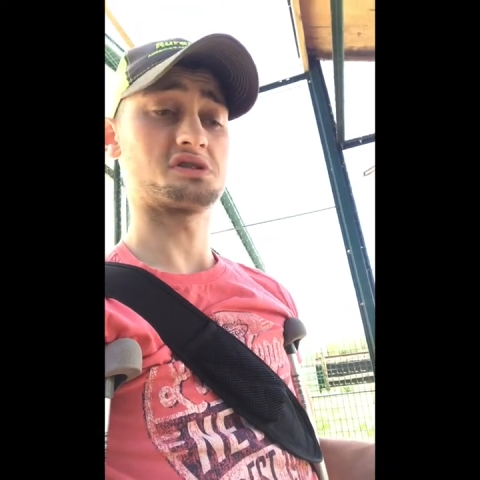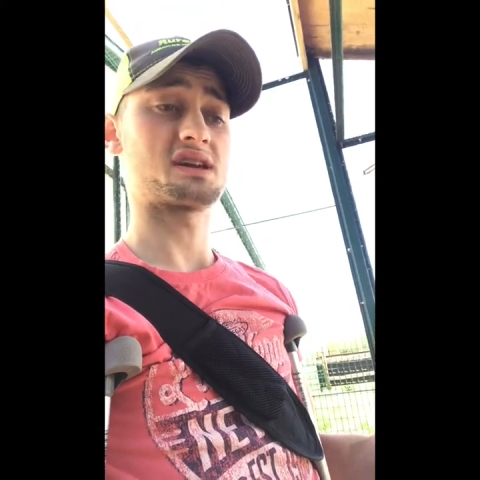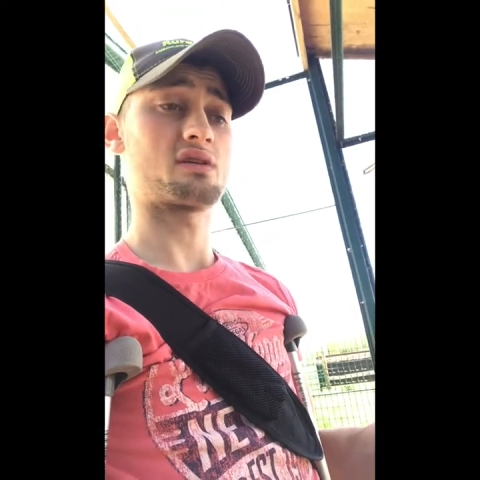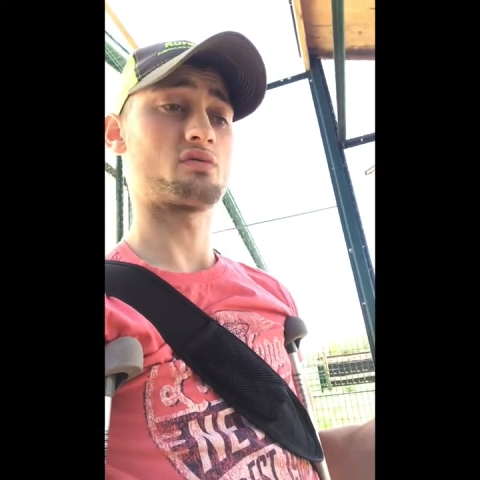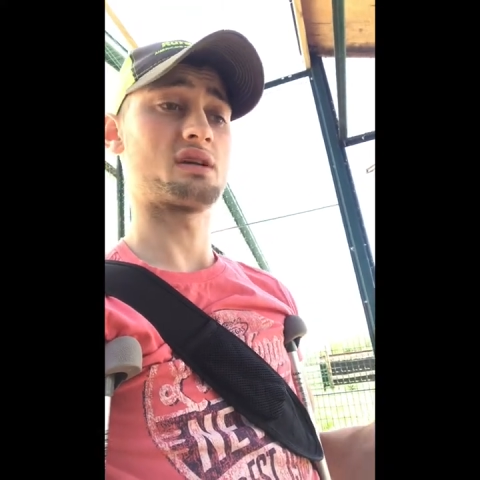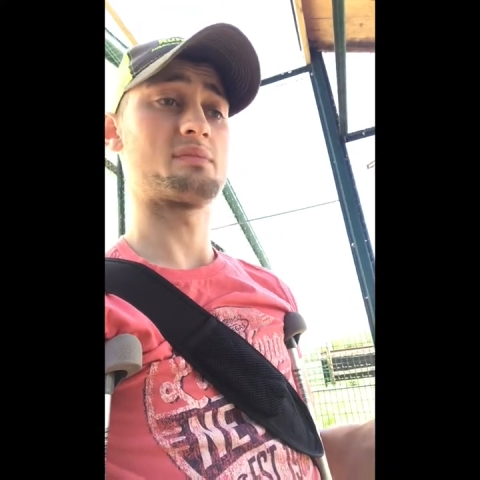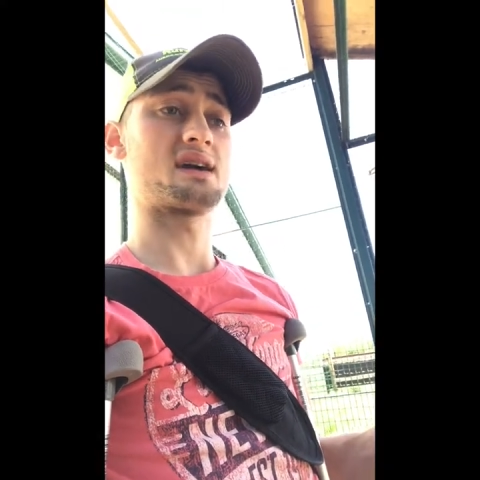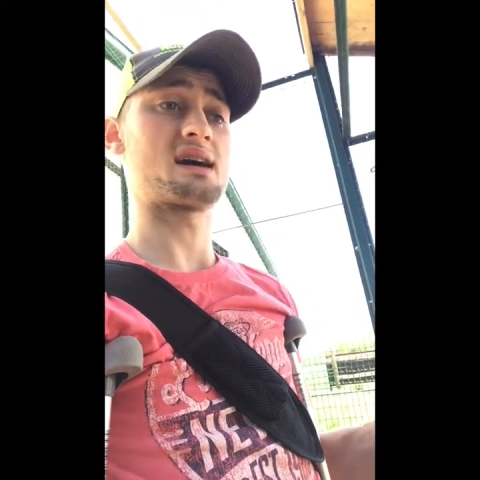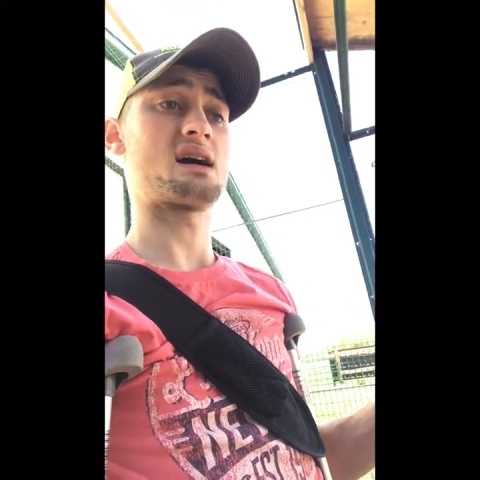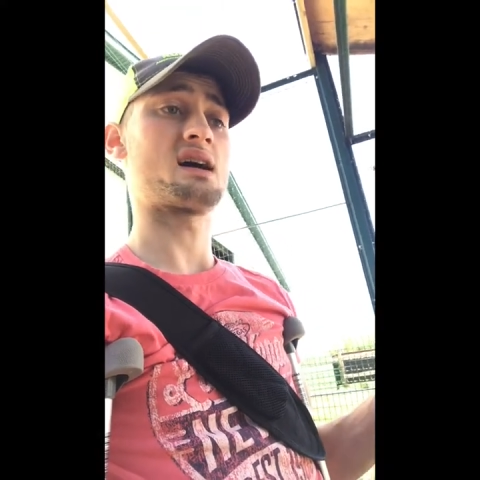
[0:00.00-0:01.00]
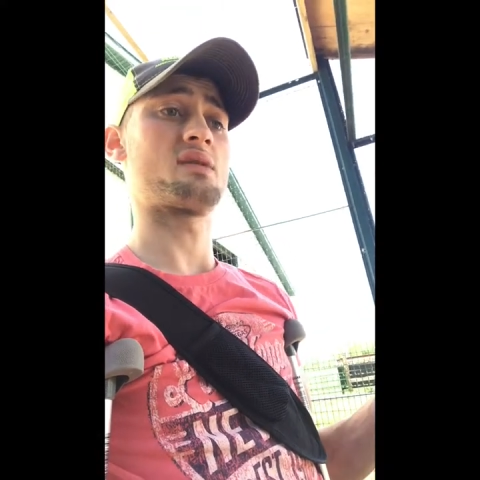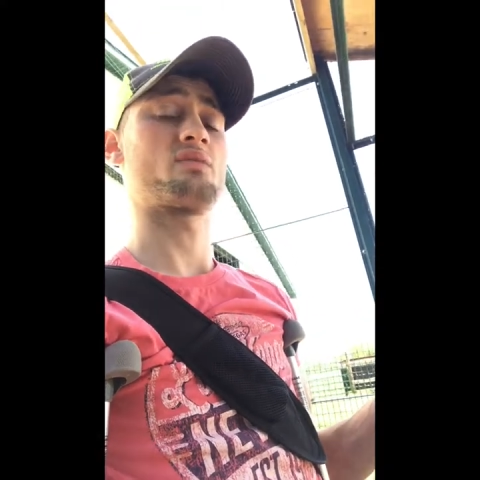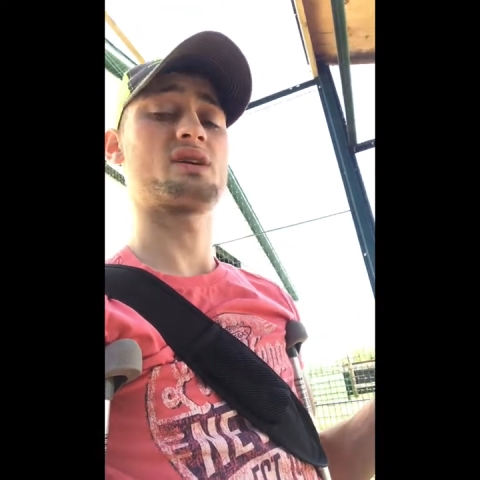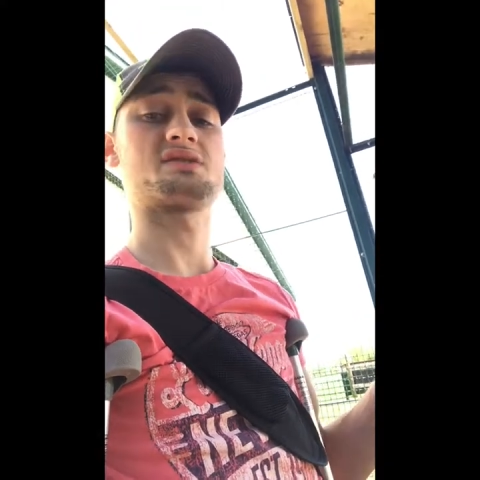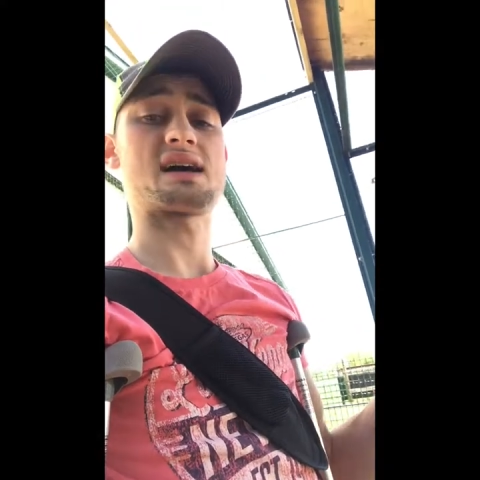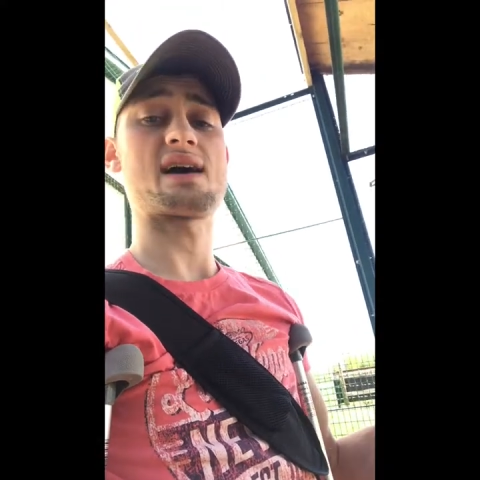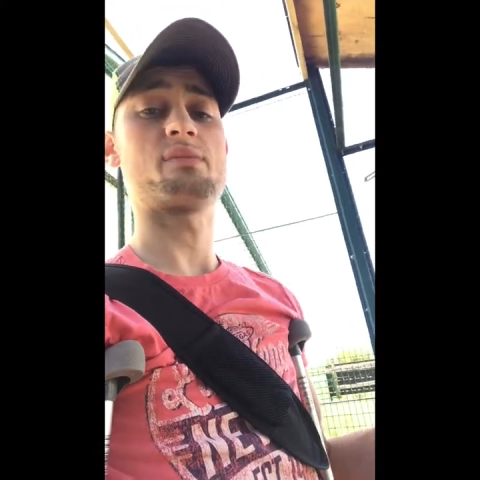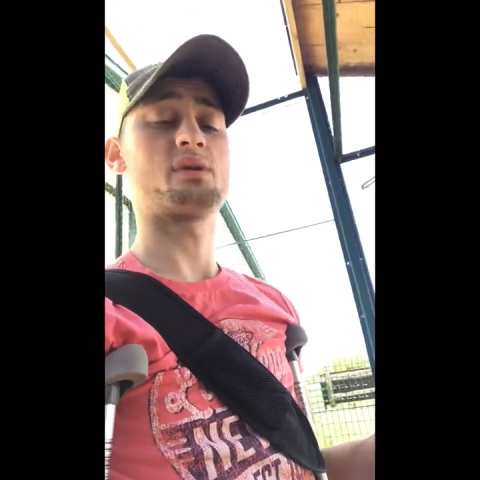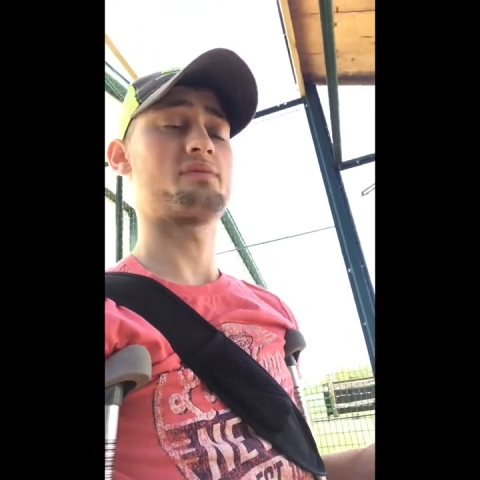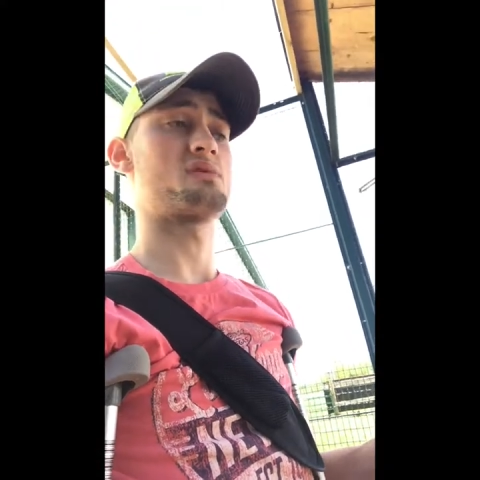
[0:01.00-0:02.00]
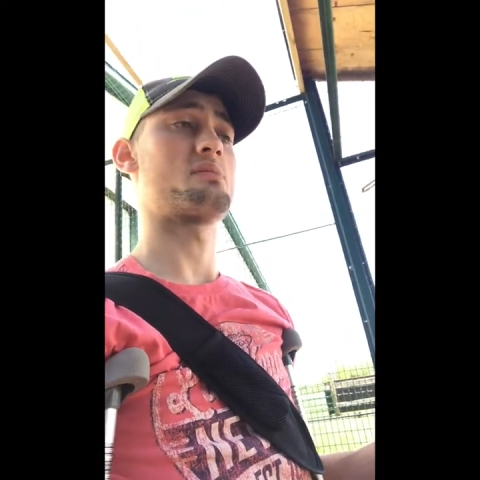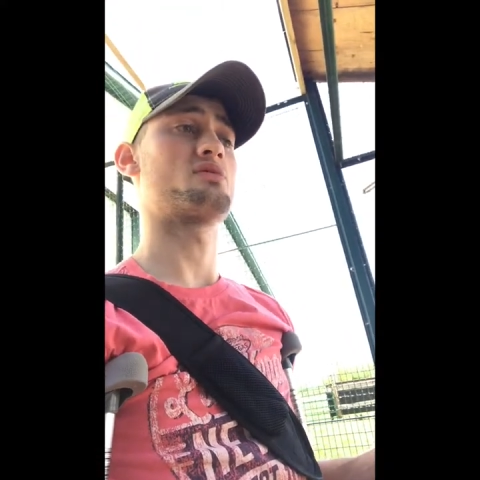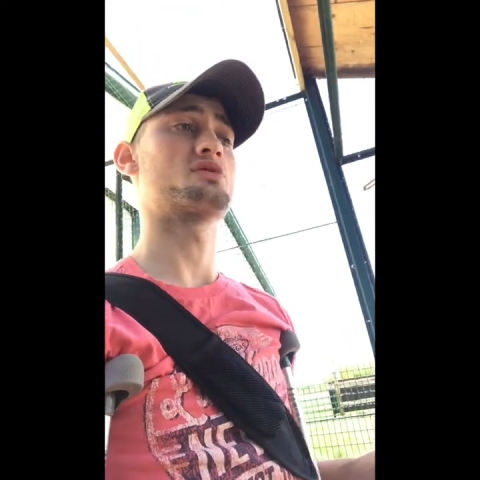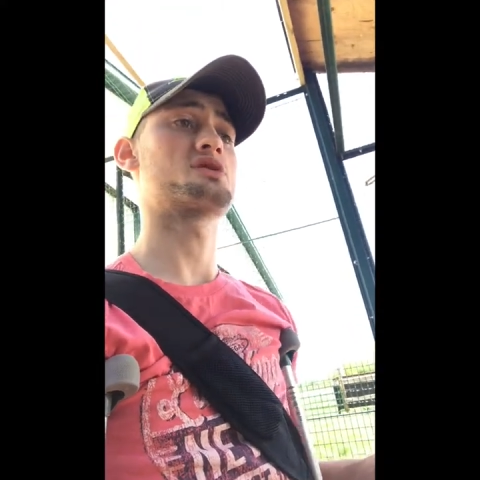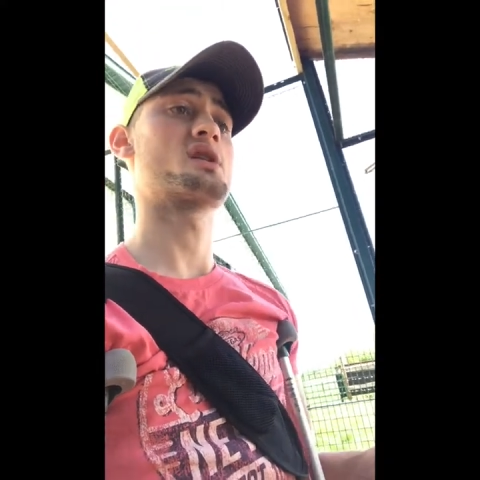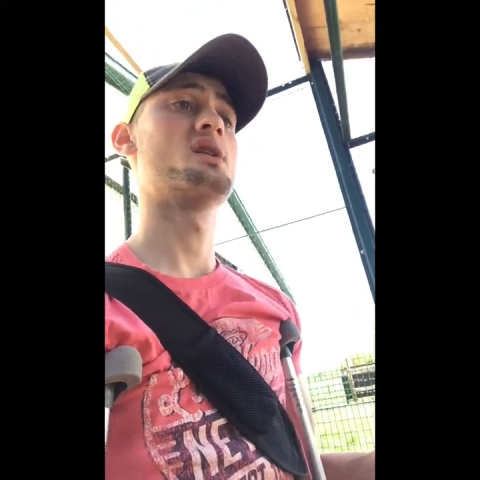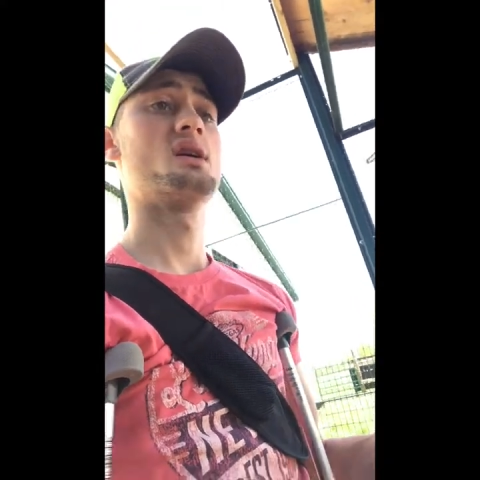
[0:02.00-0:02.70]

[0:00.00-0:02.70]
They get really big. Uh, we used to have a buff Brahma rooster.